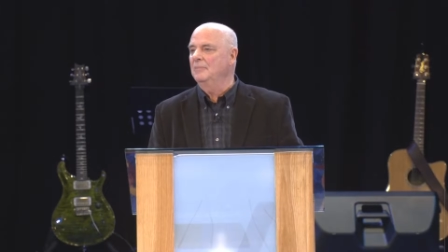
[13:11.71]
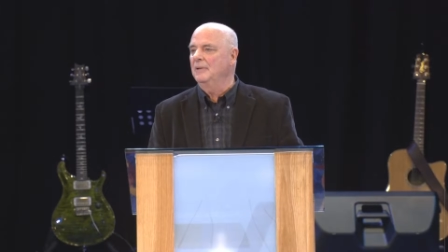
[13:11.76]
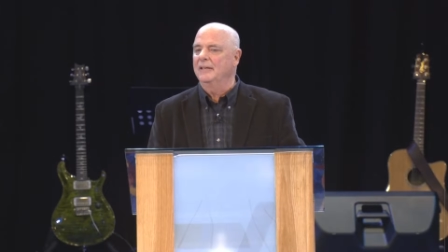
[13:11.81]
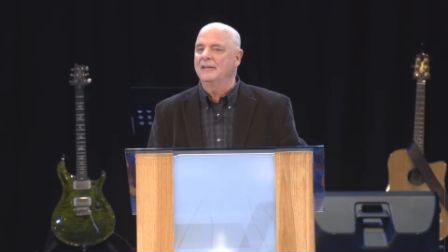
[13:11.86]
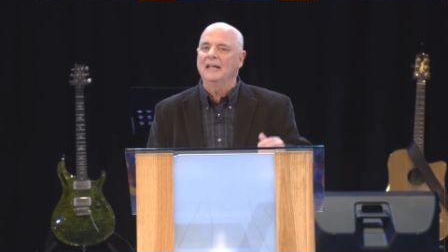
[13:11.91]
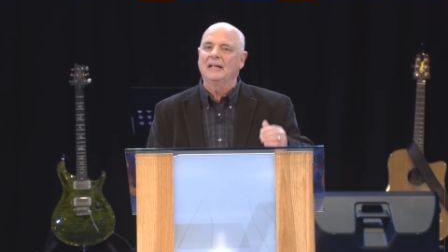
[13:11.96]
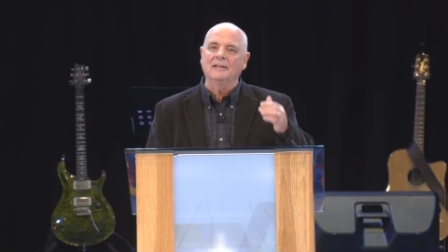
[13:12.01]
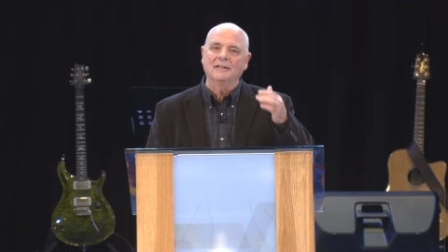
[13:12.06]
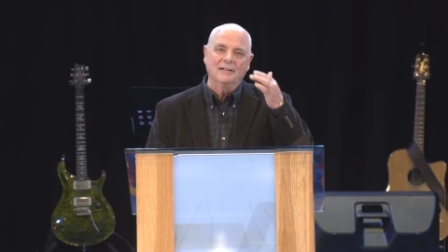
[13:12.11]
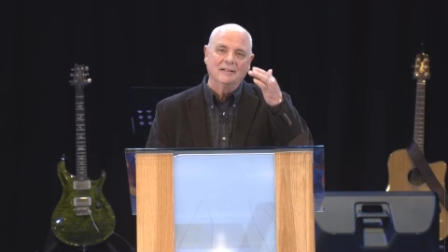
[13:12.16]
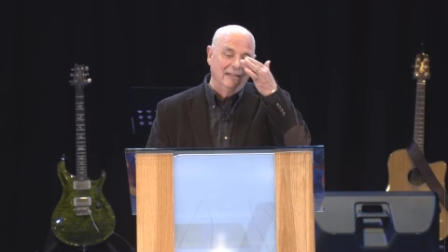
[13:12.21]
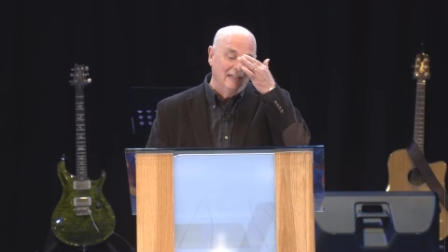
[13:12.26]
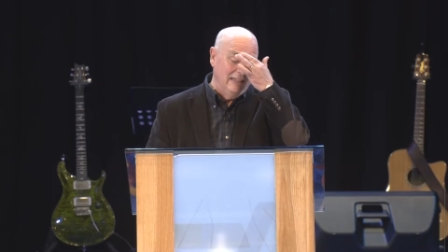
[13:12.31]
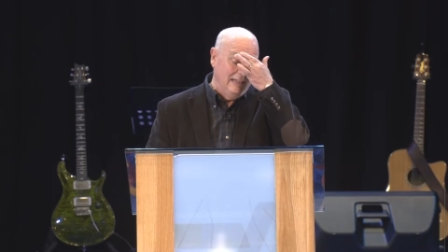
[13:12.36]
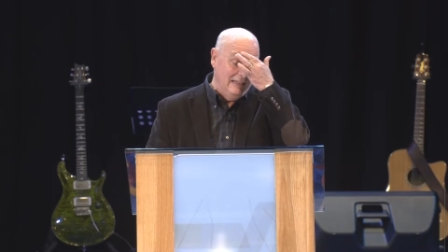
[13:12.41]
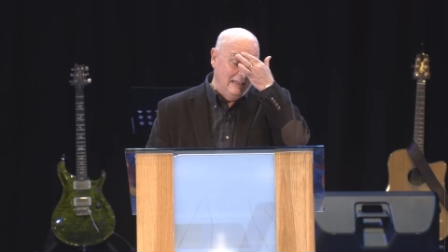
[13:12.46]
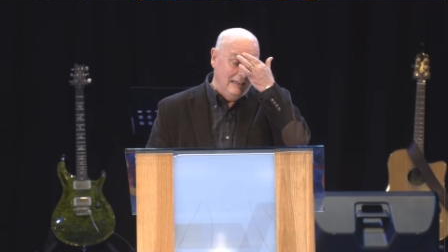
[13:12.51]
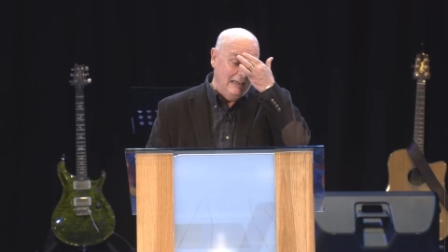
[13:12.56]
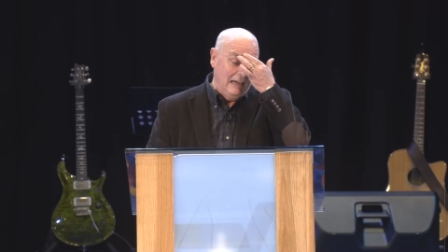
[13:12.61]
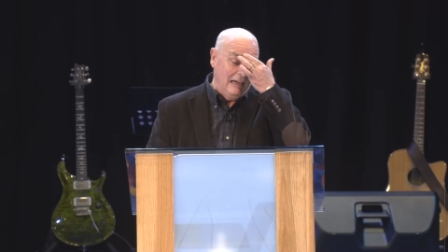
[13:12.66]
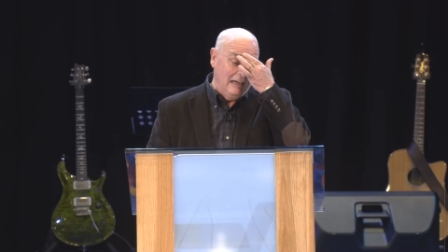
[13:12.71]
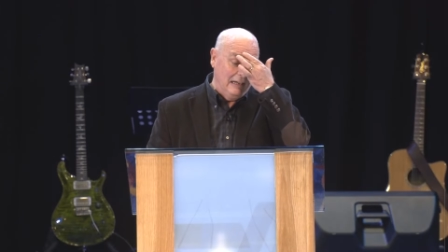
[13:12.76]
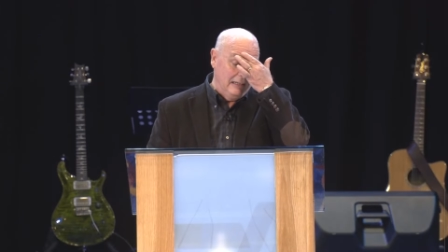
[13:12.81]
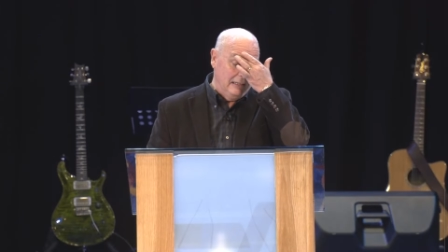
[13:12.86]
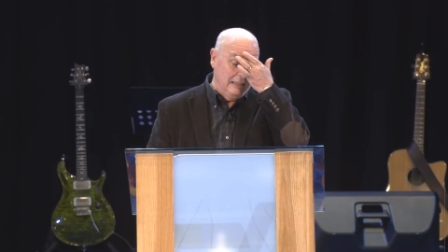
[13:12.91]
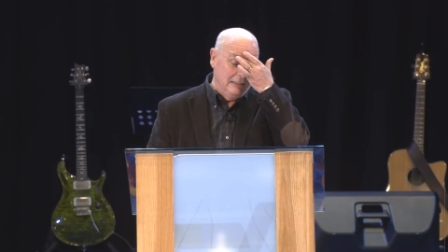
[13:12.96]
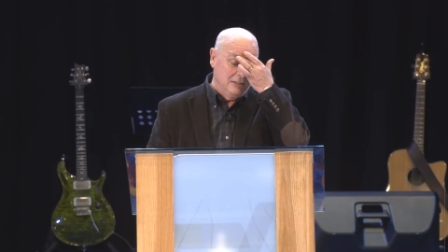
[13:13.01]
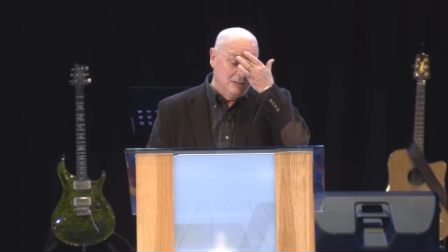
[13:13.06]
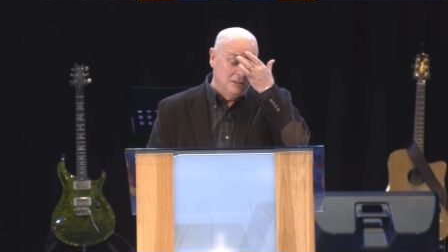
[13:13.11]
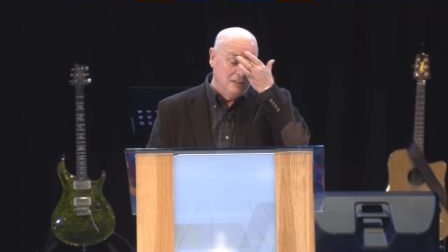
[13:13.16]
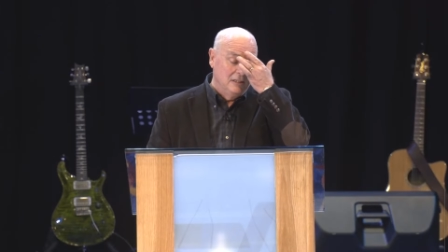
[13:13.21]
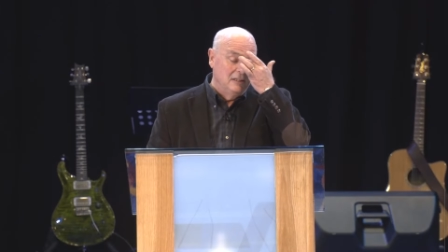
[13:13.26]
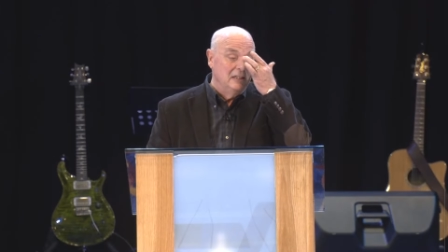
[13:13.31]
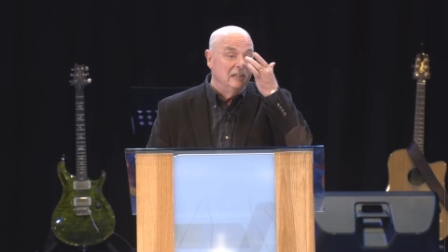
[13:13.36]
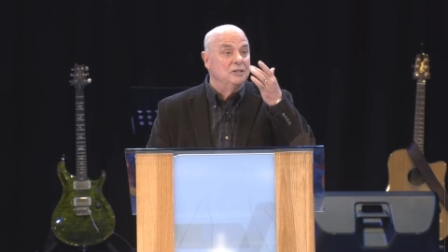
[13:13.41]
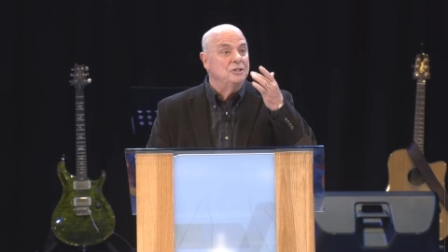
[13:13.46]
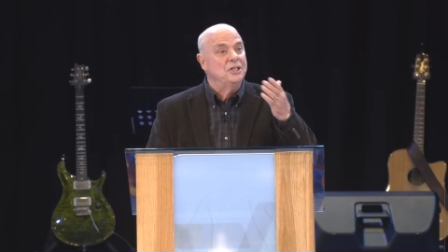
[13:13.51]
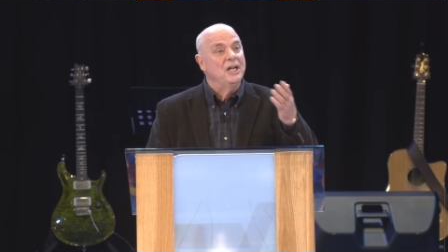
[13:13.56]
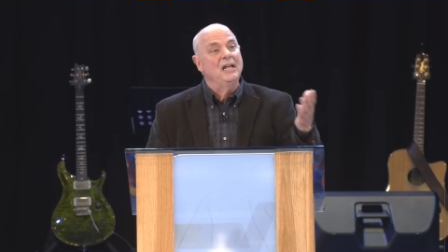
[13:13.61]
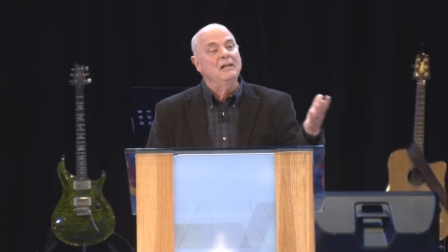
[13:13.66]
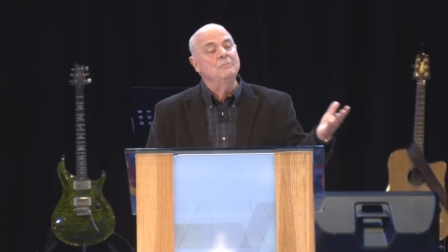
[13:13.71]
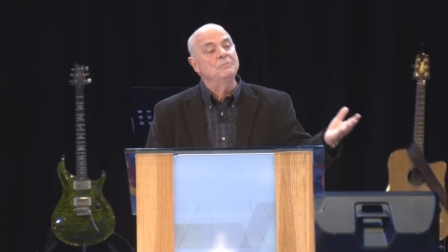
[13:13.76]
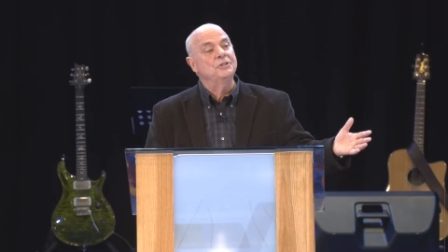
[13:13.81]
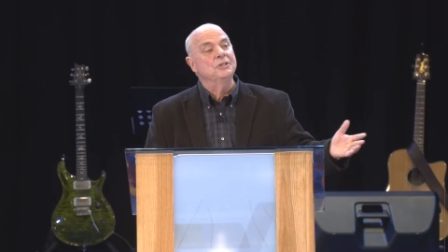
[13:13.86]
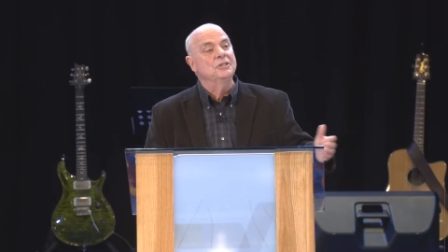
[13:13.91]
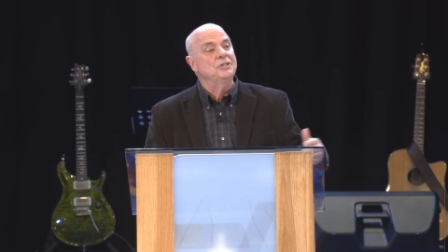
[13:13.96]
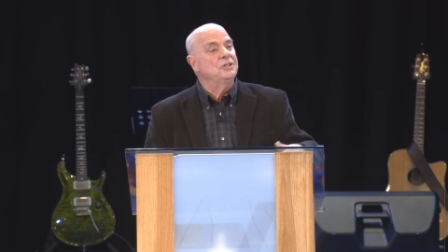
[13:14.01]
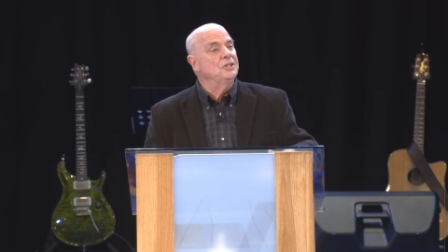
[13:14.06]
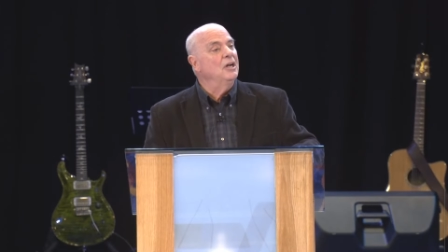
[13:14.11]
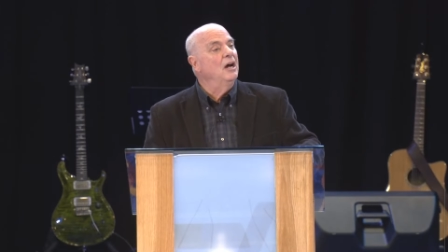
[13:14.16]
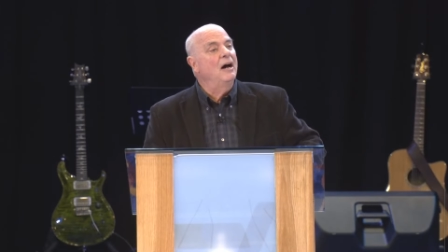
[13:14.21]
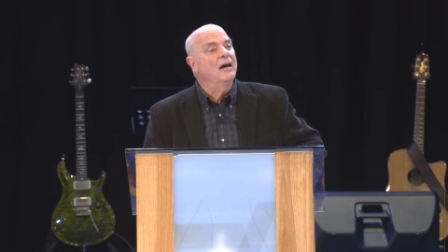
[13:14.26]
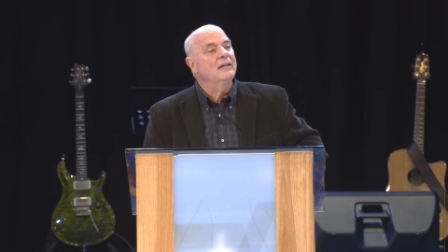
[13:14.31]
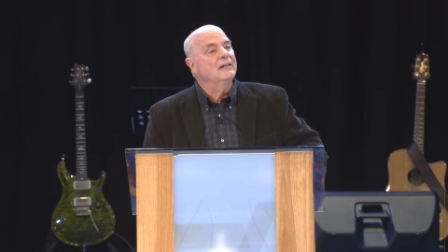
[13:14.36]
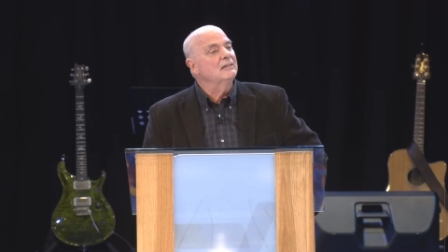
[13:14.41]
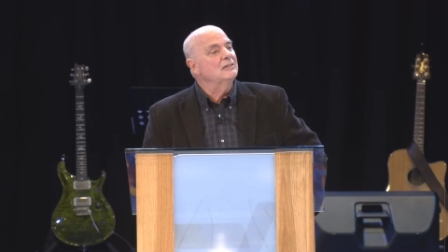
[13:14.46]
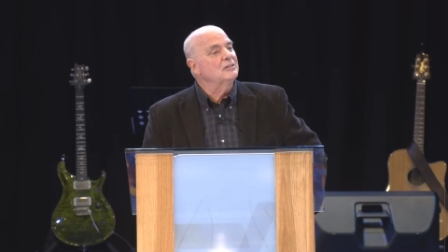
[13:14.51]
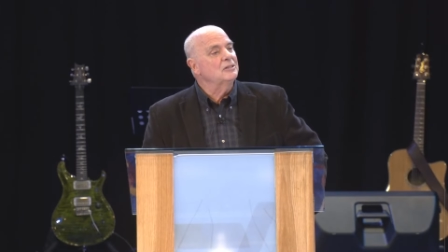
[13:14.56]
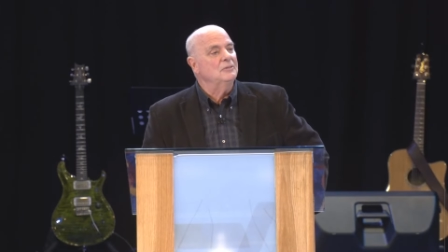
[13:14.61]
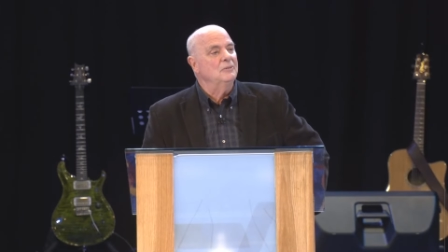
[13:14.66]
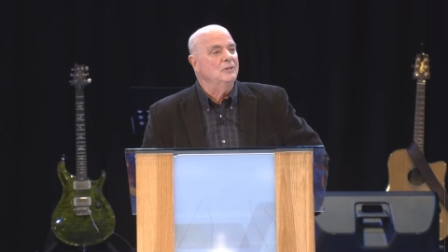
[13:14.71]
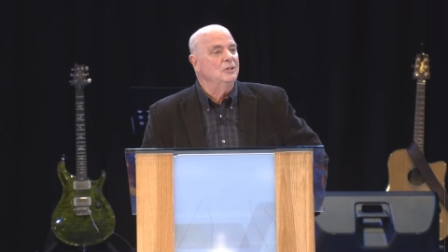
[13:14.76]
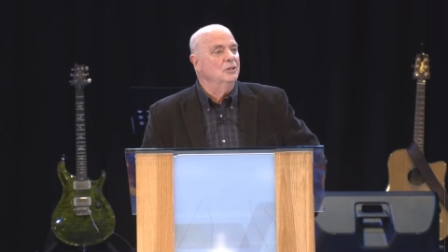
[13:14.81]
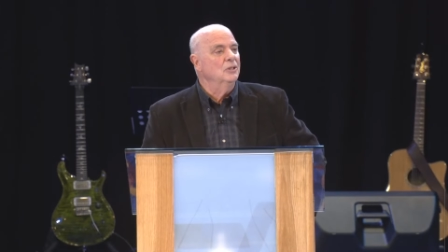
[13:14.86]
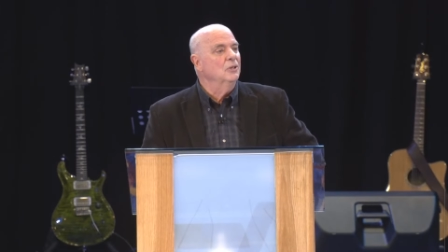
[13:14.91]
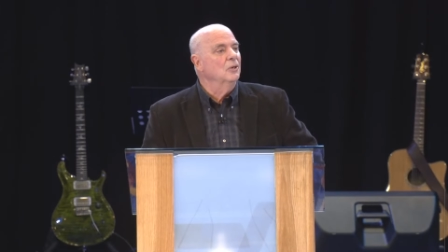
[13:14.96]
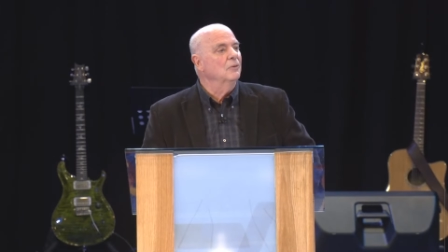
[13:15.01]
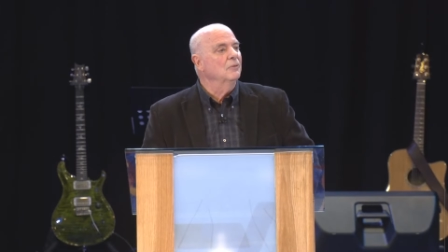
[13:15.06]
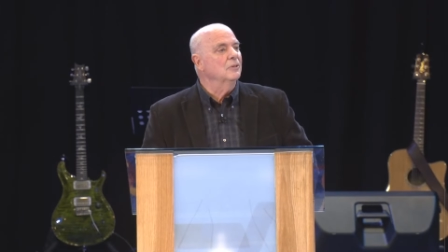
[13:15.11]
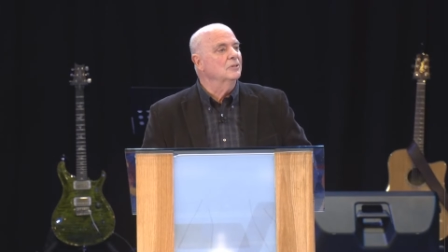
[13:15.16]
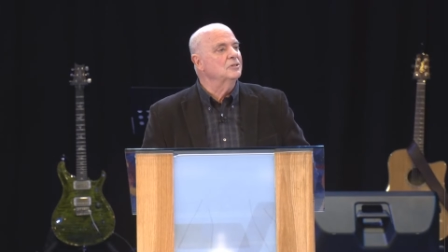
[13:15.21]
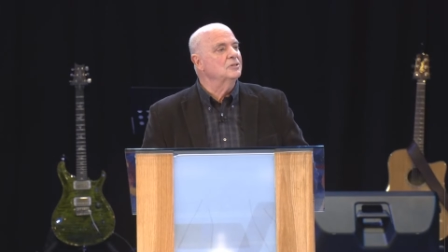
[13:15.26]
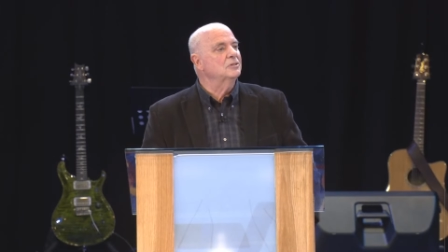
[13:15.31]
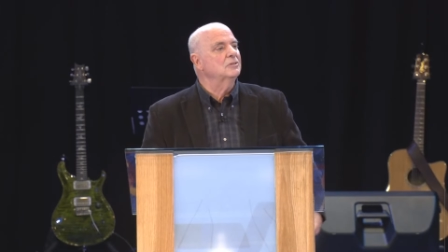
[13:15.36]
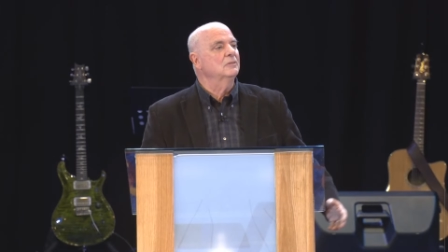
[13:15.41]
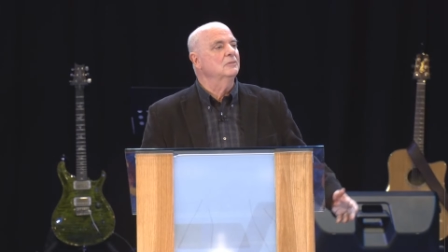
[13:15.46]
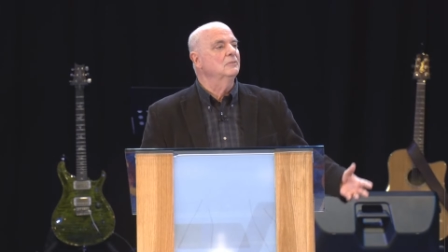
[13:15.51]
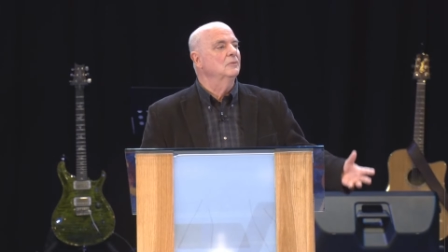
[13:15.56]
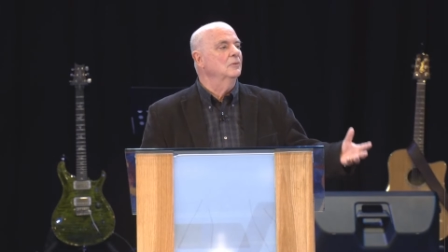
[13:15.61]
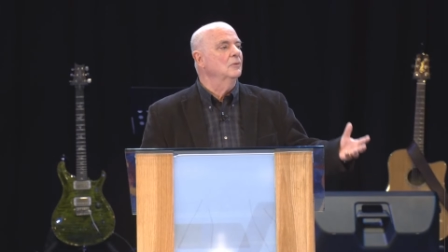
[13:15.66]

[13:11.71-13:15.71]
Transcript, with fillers: And then uh, James and John, as you know, this,